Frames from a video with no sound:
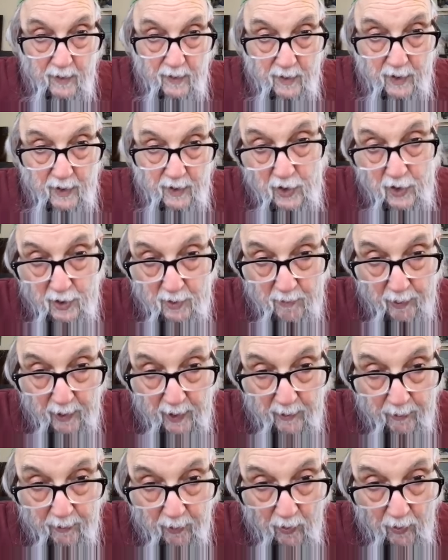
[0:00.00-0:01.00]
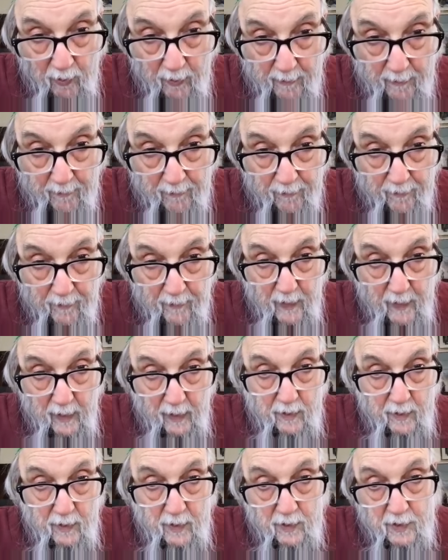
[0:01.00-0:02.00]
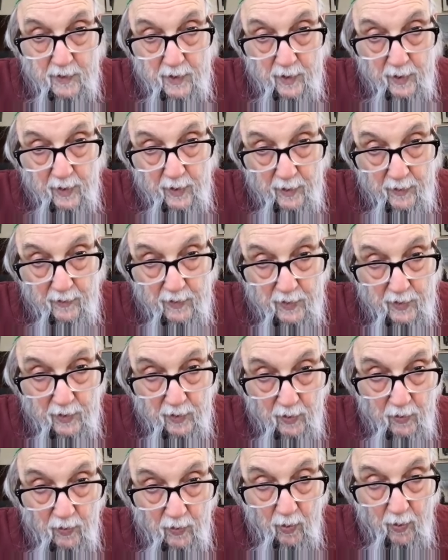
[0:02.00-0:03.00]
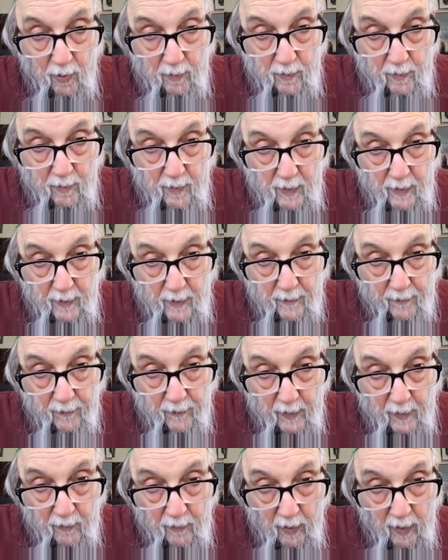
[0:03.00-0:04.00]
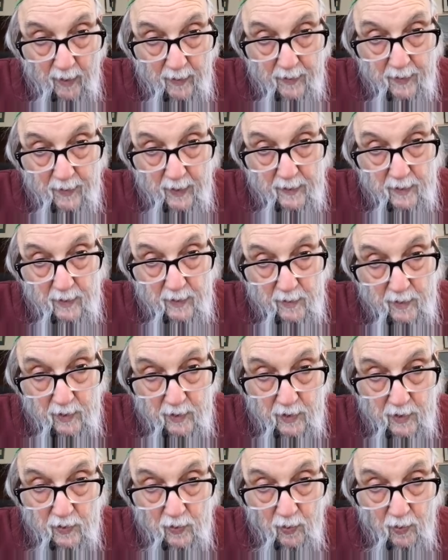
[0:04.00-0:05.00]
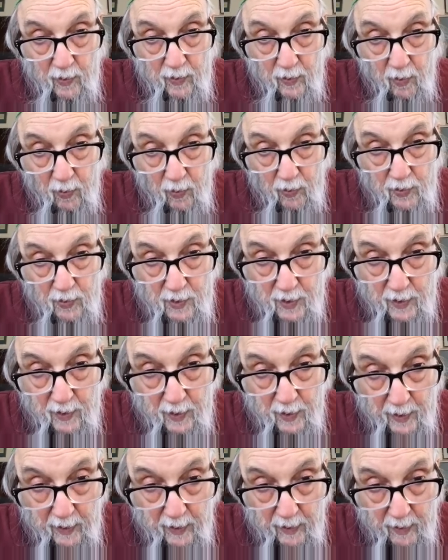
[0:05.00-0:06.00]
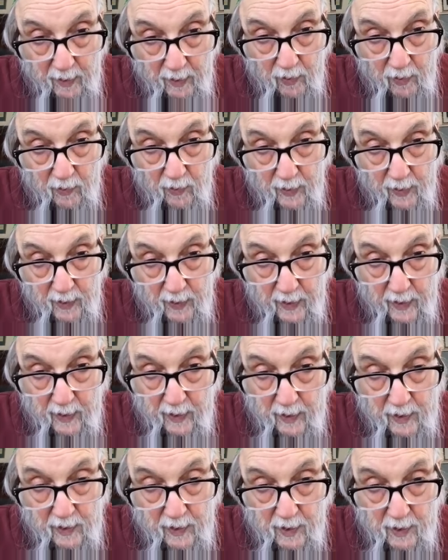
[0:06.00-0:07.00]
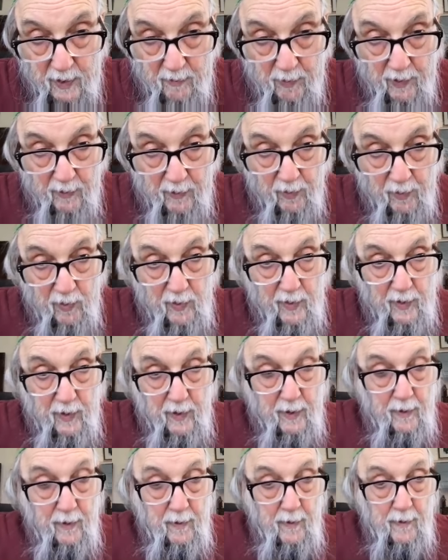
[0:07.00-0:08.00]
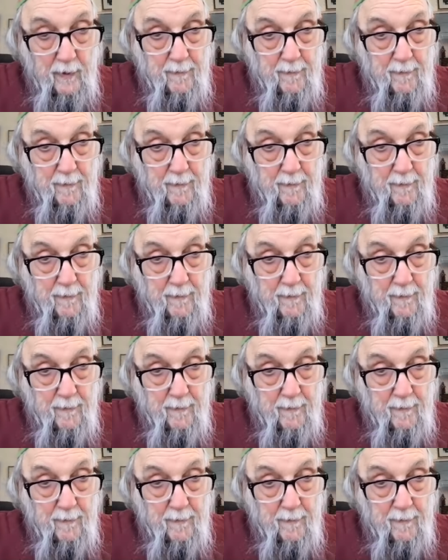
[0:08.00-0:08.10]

decent people in the city of Sodom rather than destroy the whole city, including the innocent people in it.